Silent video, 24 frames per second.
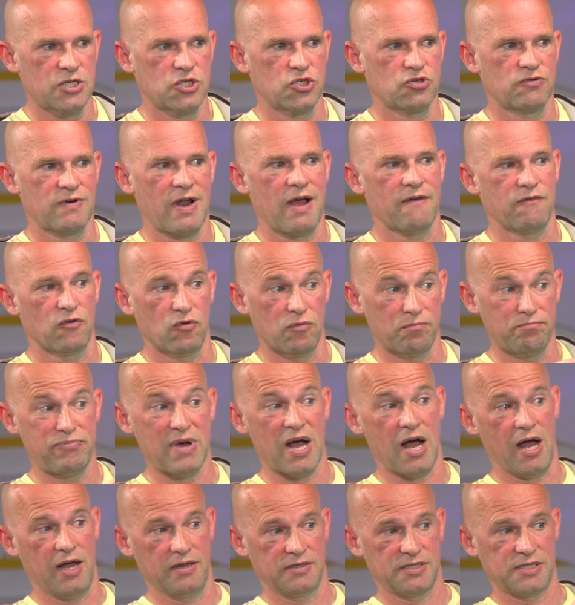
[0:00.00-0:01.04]
travel,
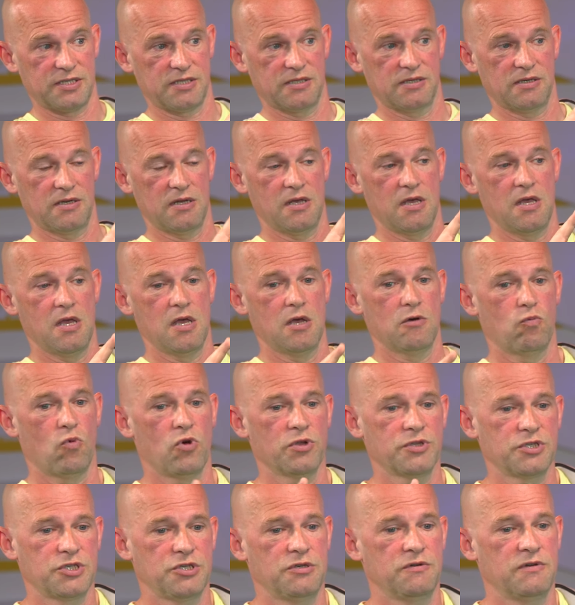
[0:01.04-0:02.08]
but
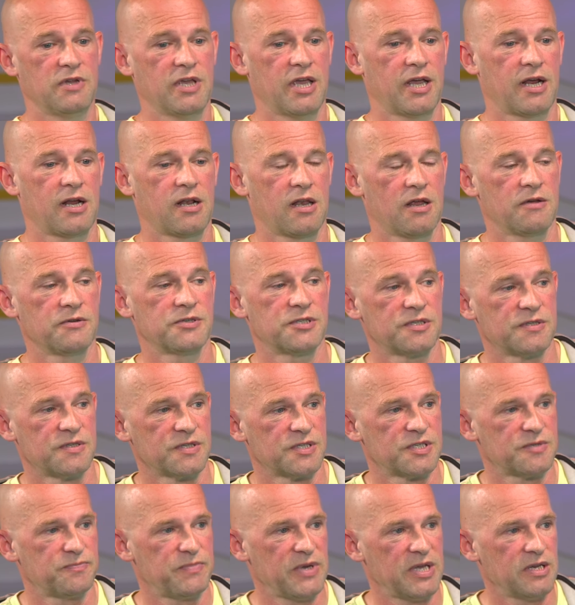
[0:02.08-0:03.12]
once you get close to the
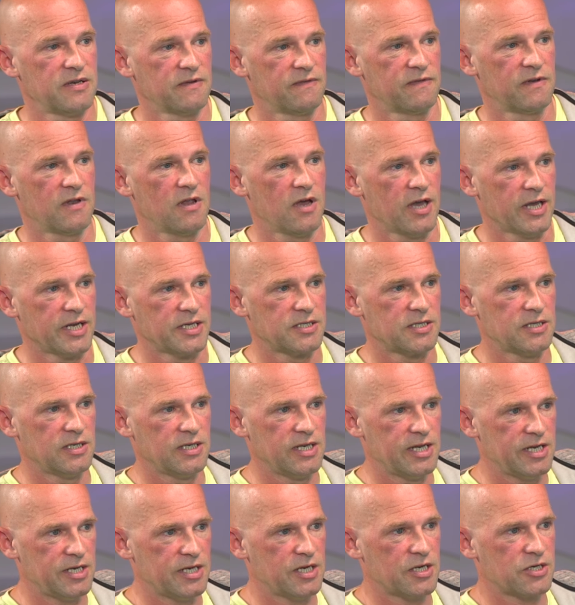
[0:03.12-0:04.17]
speed of light,
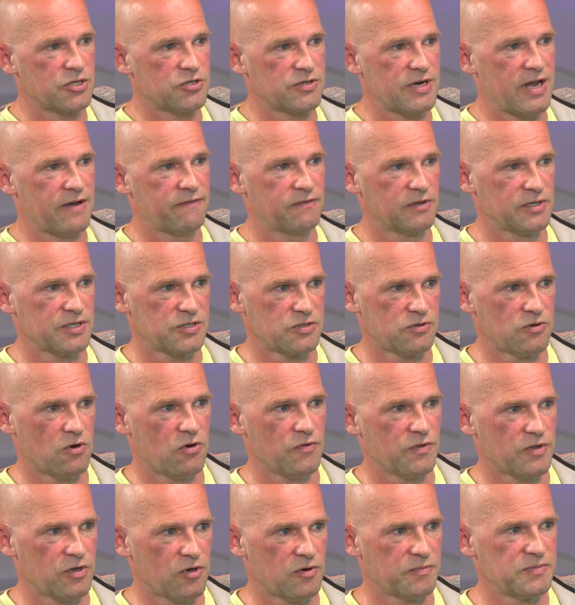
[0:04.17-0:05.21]
linear travel is
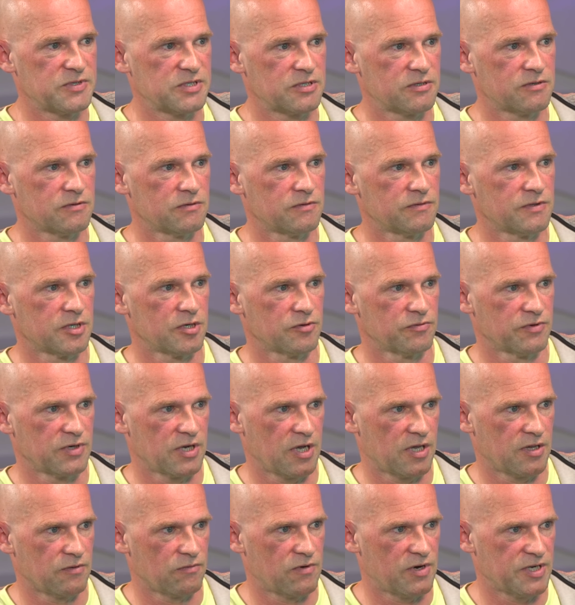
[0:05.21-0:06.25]
not the obstacle that it would
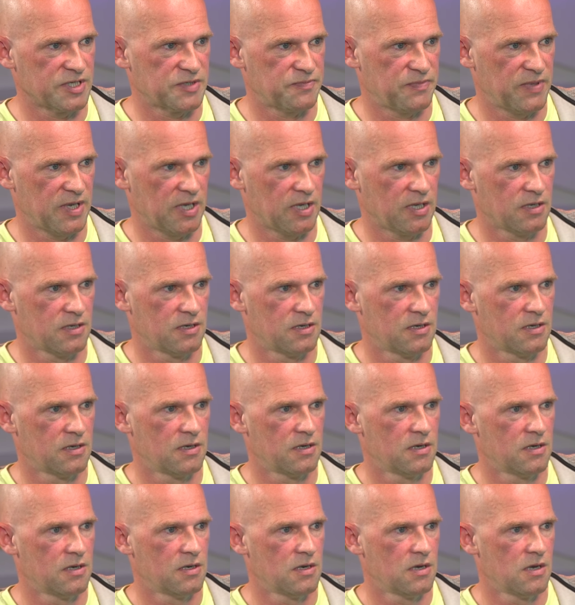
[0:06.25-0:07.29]
otherwise be. It bends
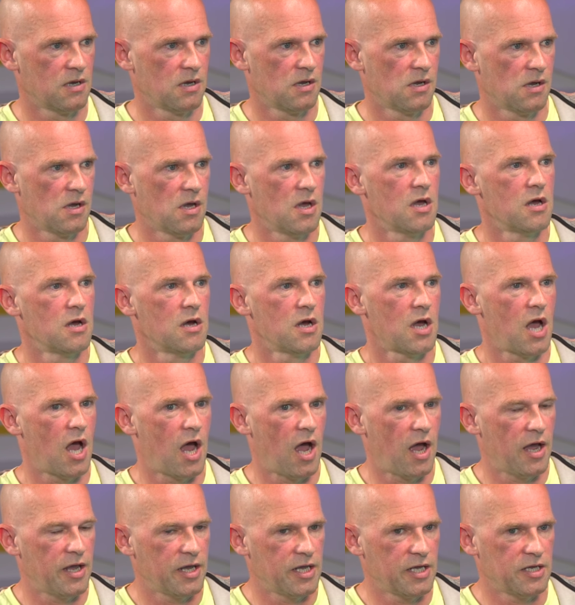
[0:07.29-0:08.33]
space and time, doesn't
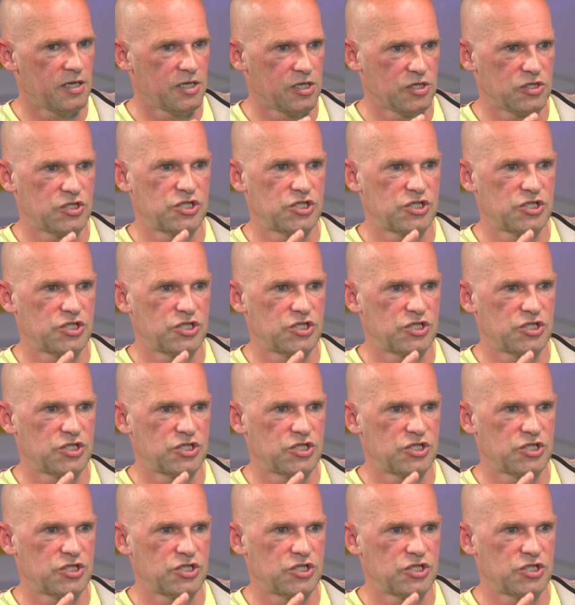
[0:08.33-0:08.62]
it?